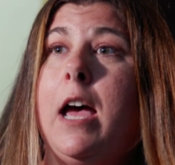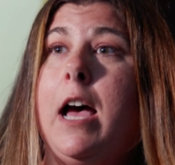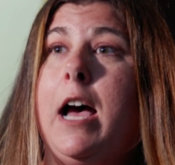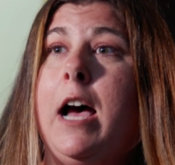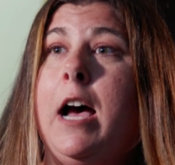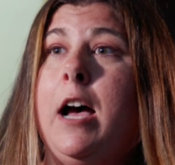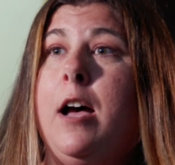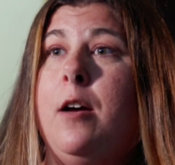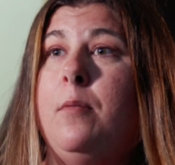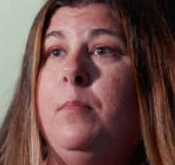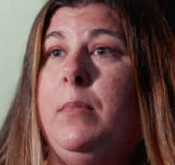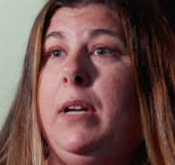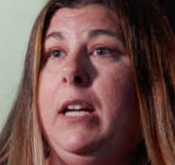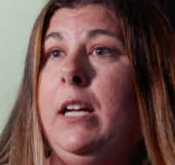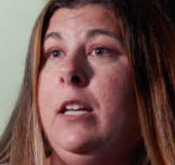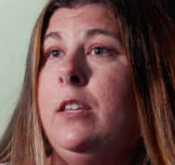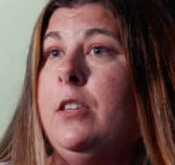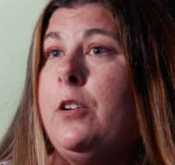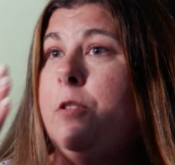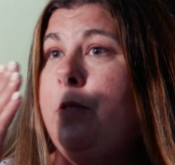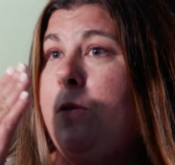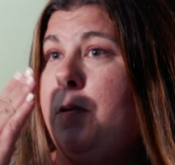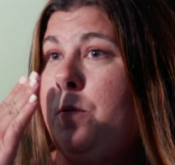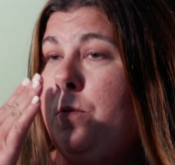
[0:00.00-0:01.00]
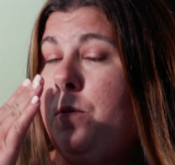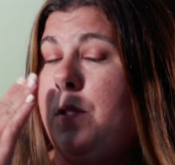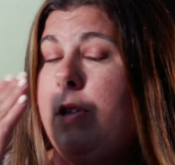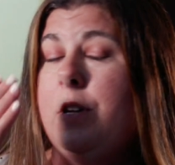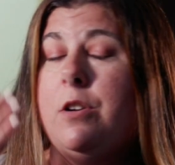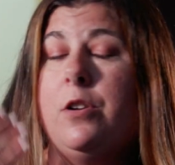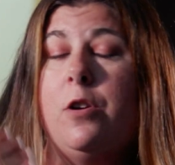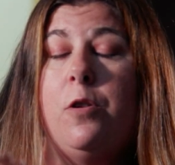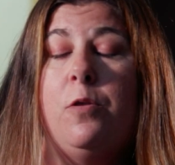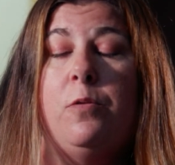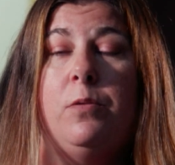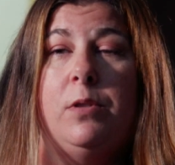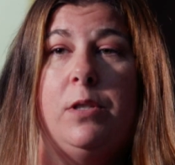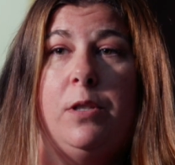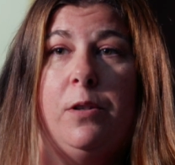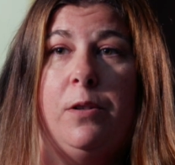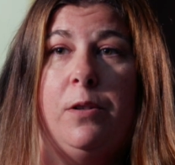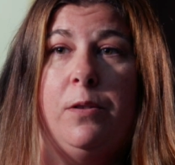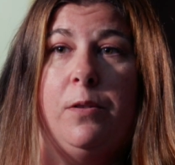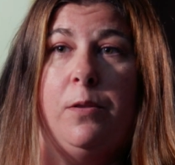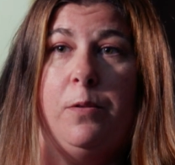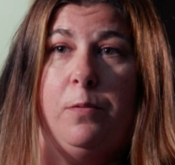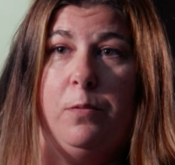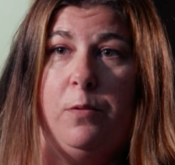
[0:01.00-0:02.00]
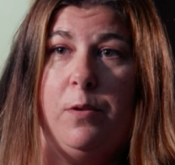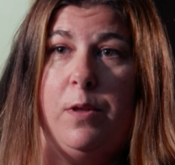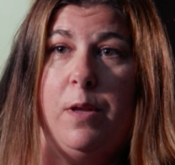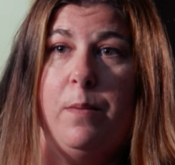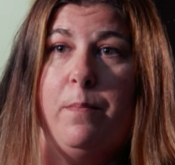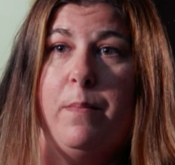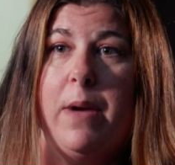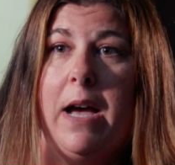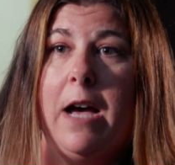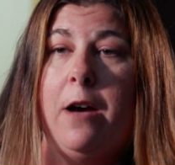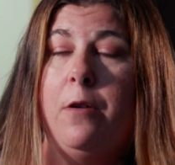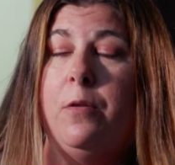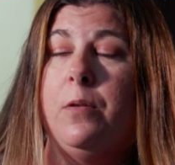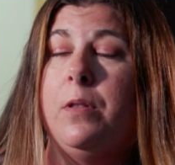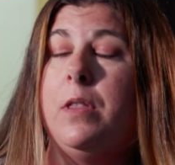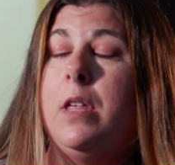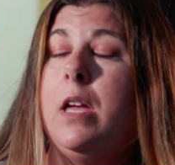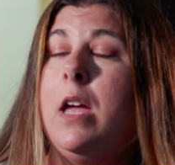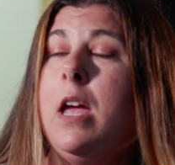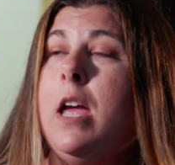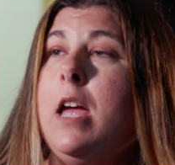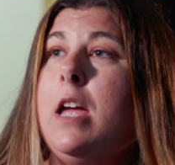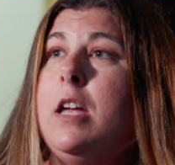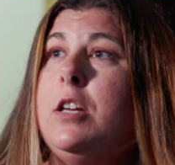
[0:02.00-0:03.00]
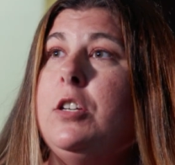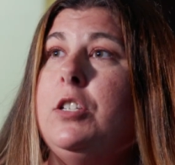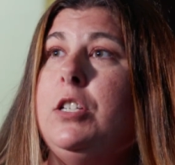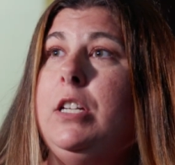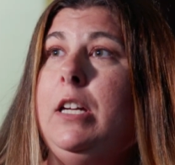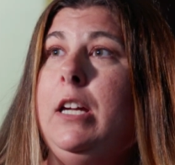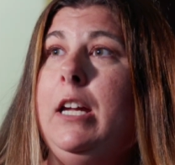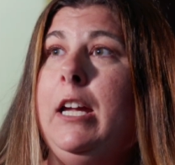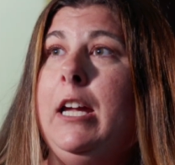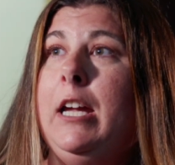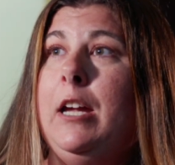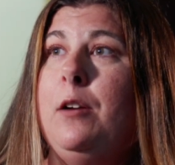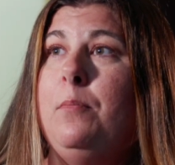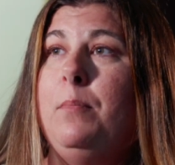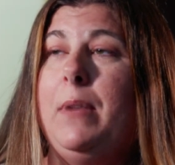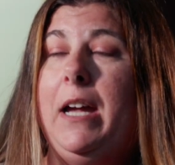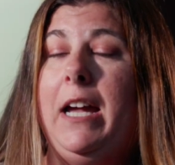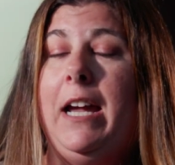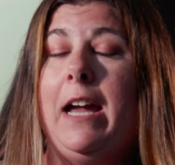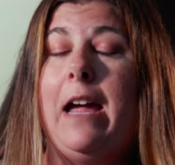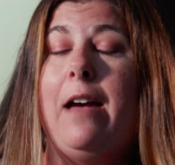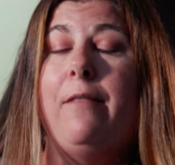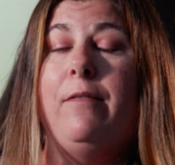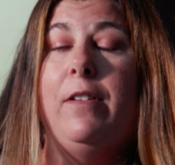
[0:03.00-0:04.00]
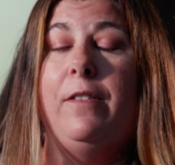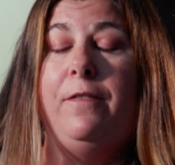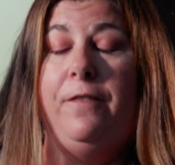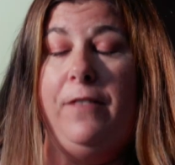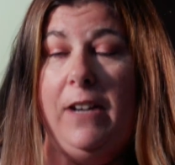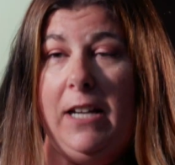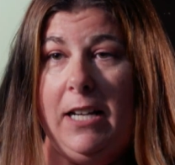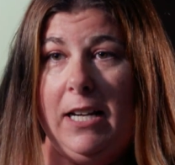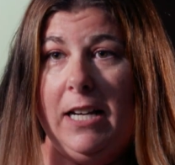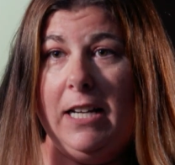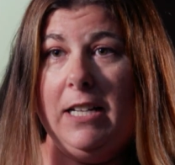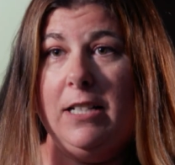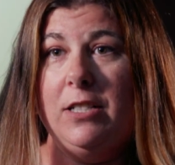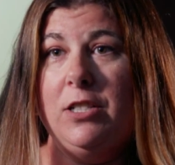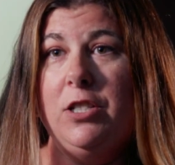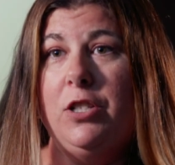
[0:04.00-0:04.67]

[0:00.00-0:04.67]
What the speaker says: either through the nose or through the mouth. She may have a feeding